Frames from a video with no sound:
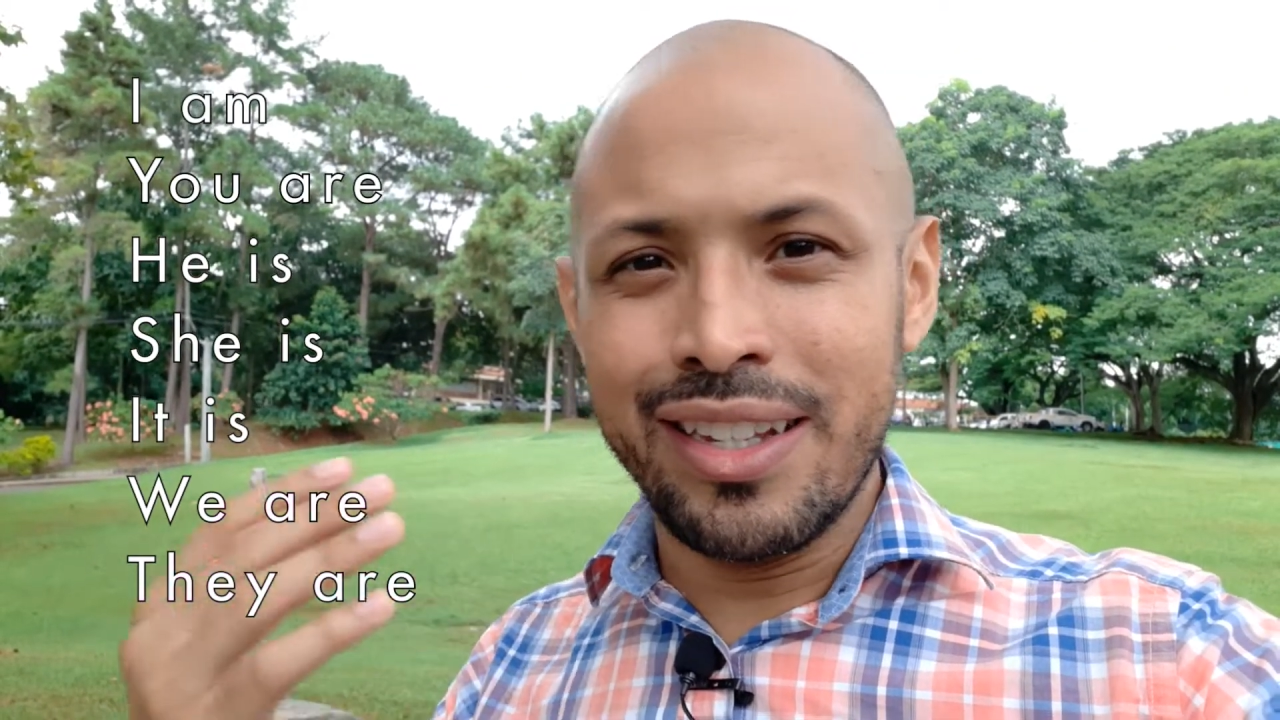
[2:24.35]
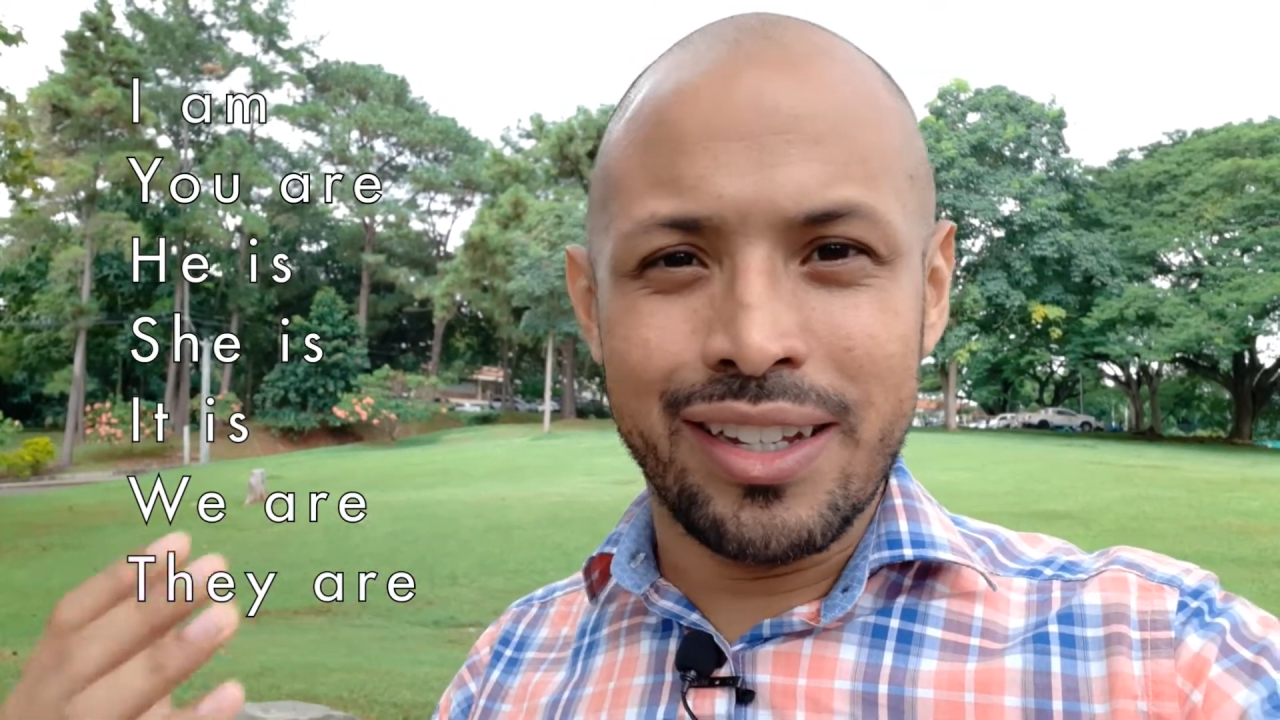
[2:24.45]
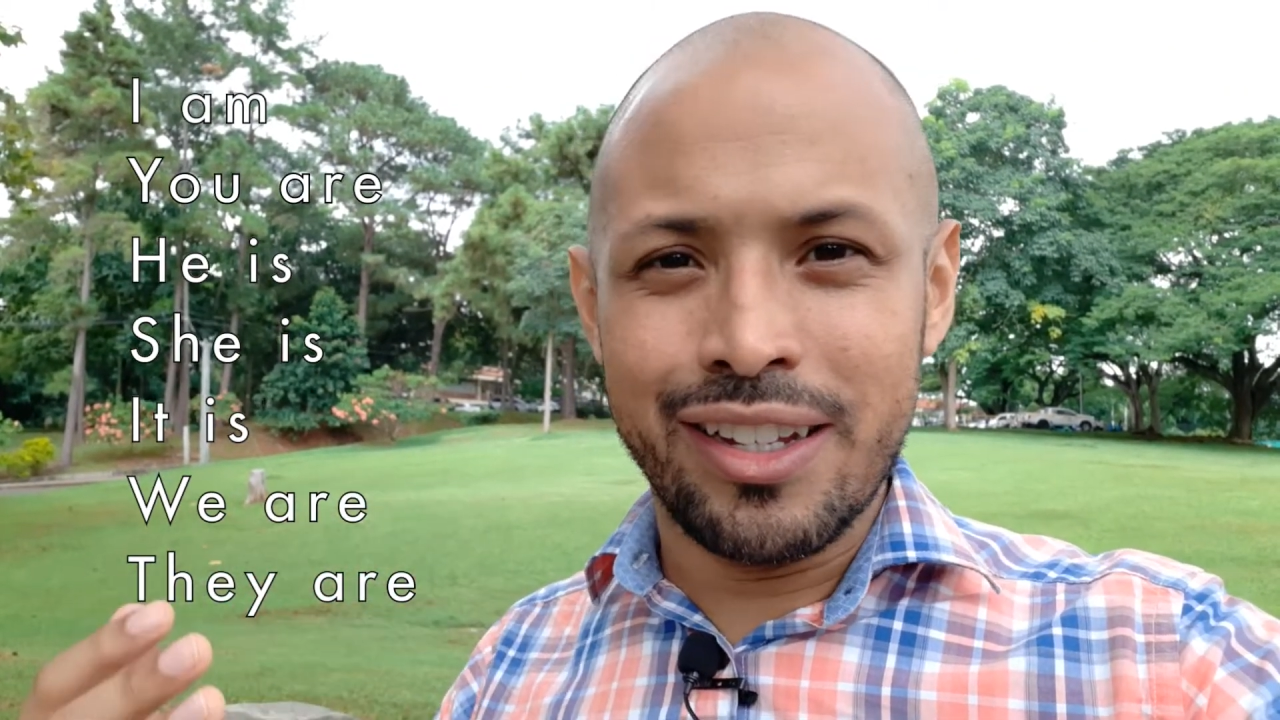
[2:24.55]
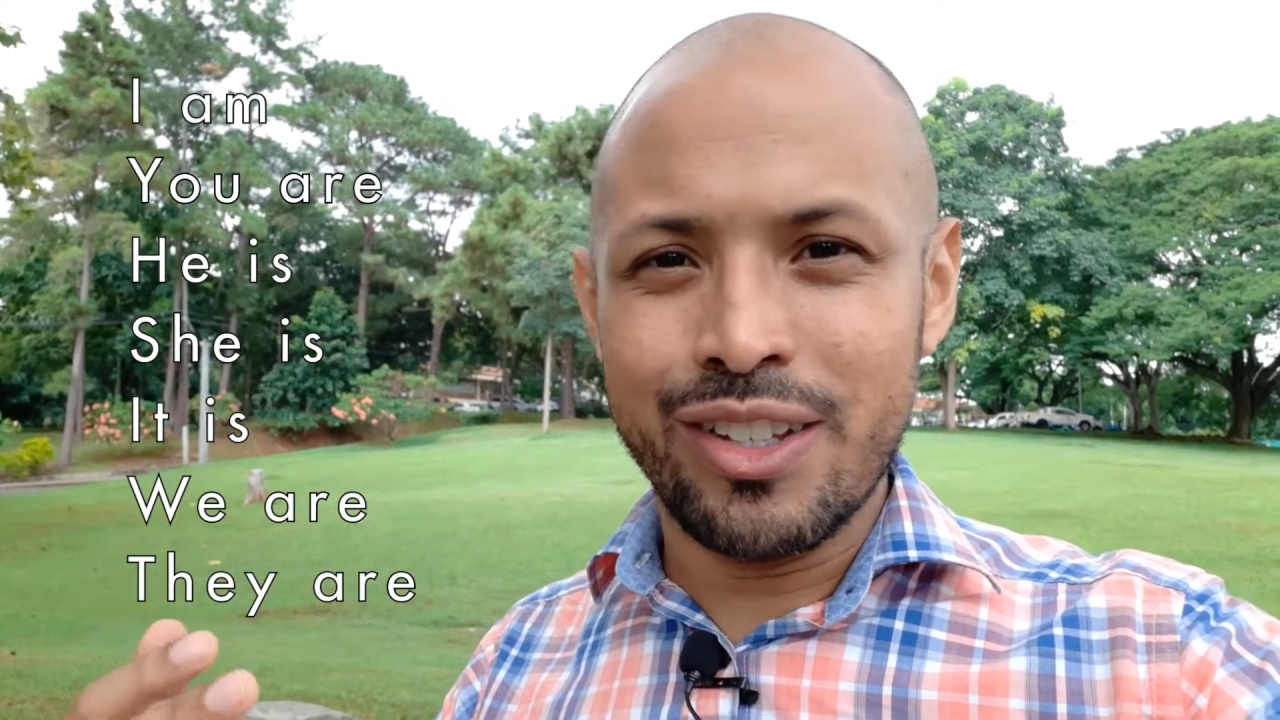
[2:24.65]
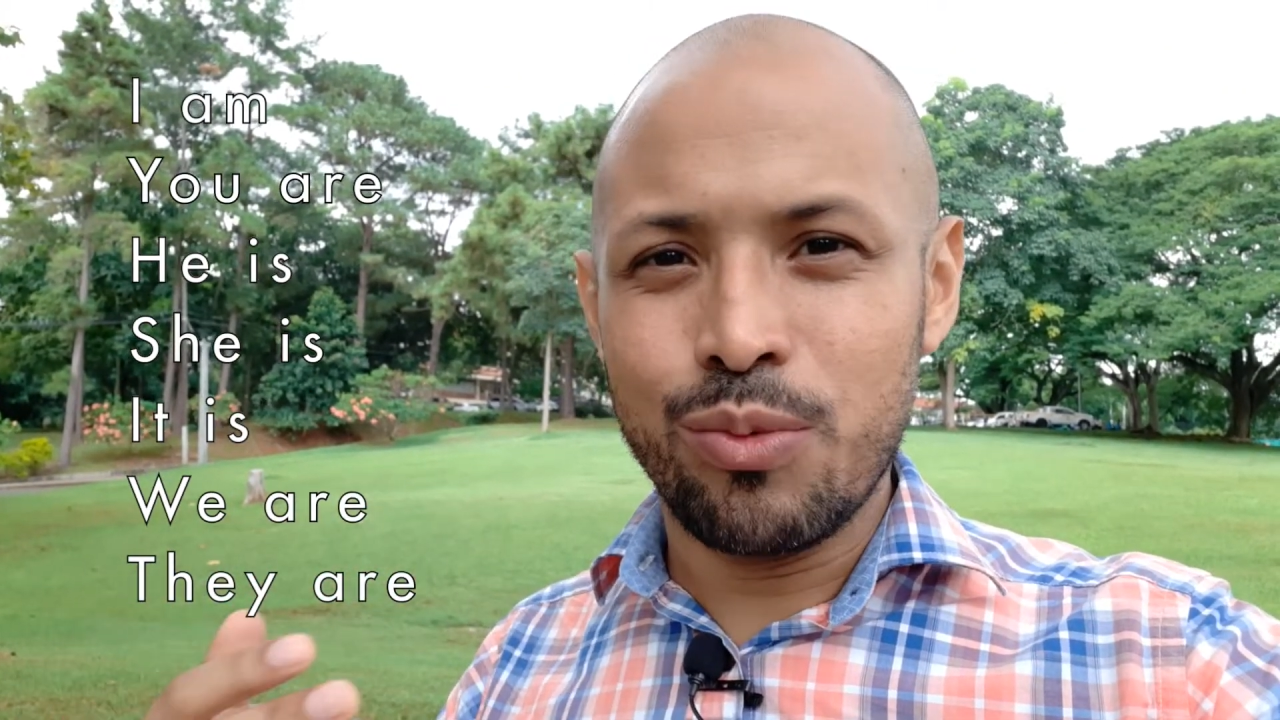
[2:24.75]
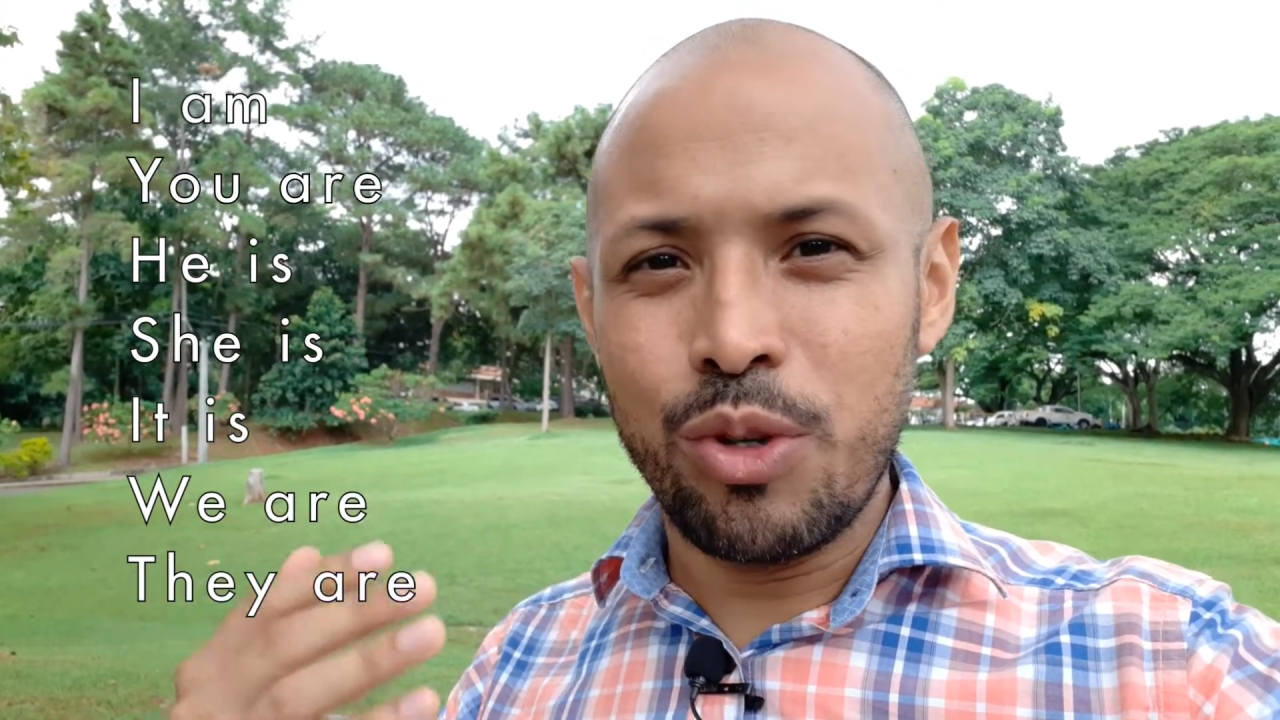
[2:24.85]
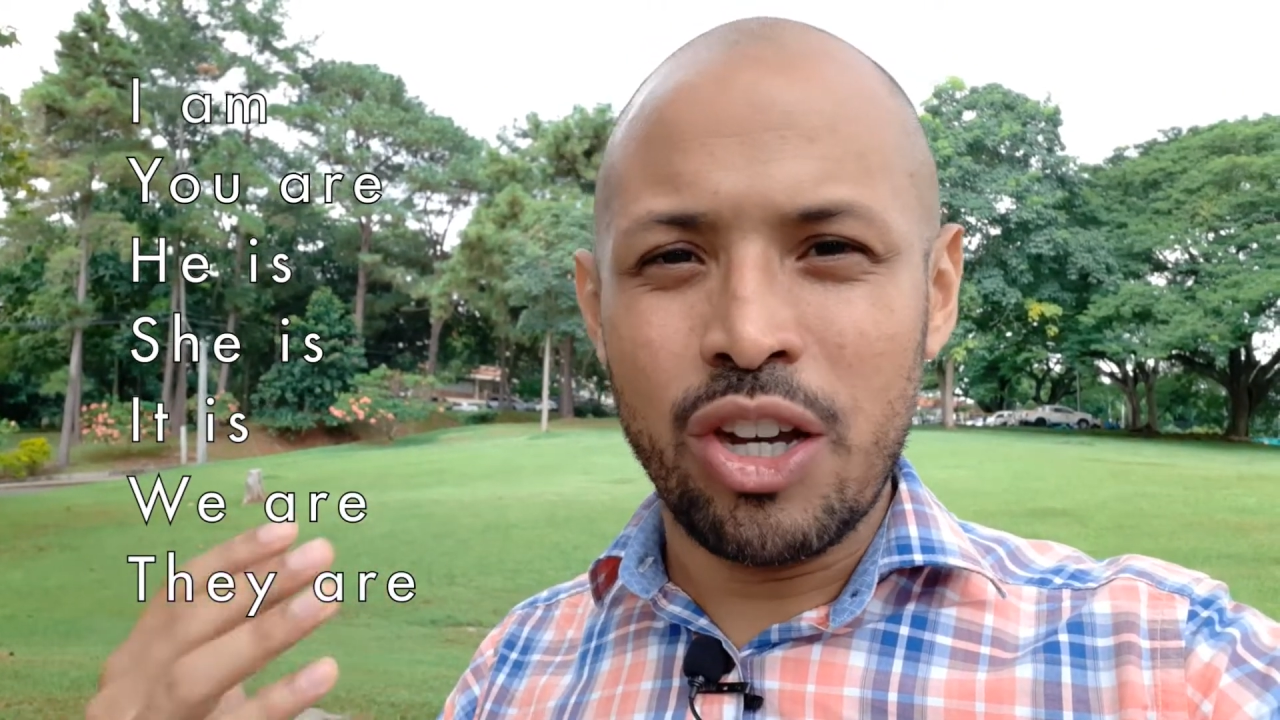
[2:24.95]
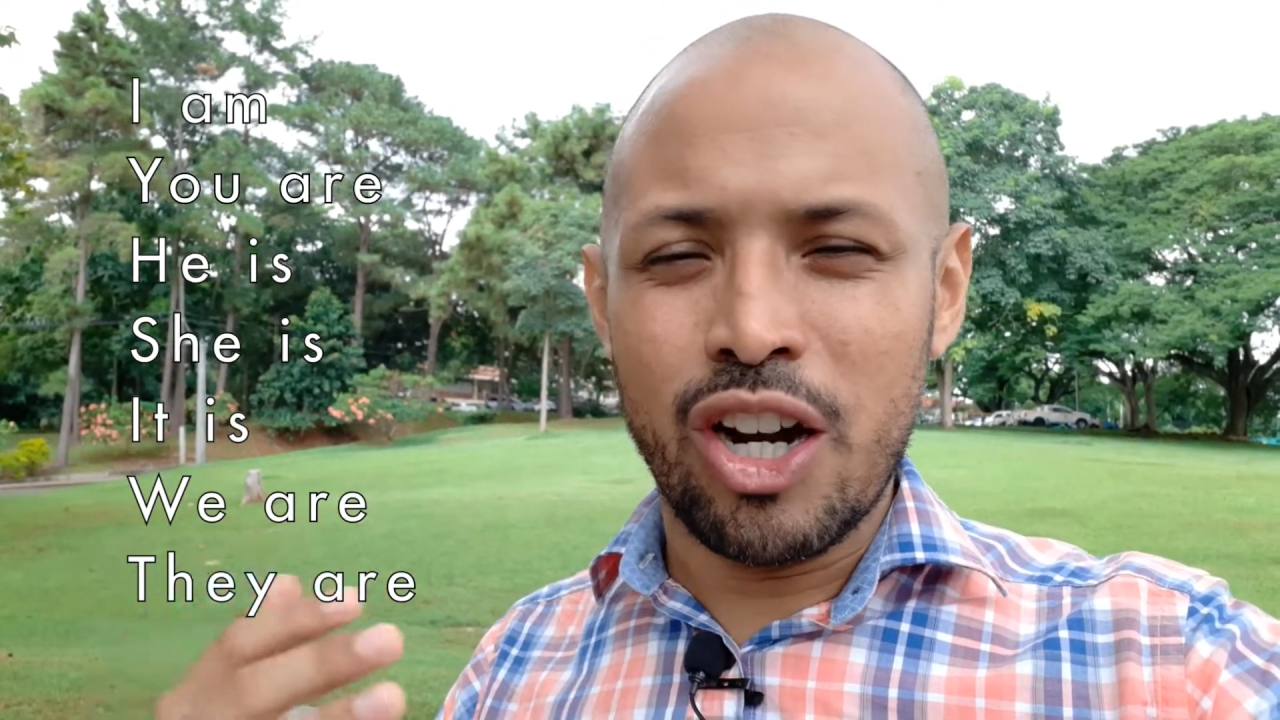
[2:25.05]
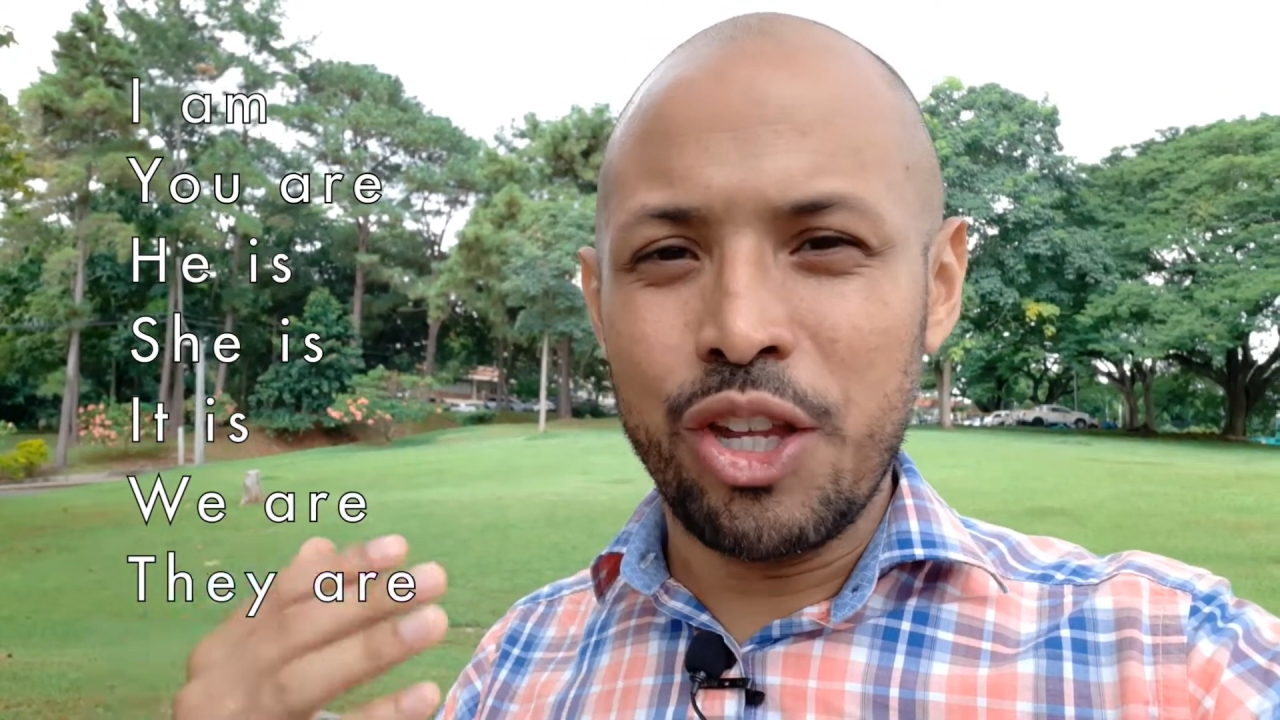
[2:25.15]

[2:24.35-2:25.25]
it is, we are,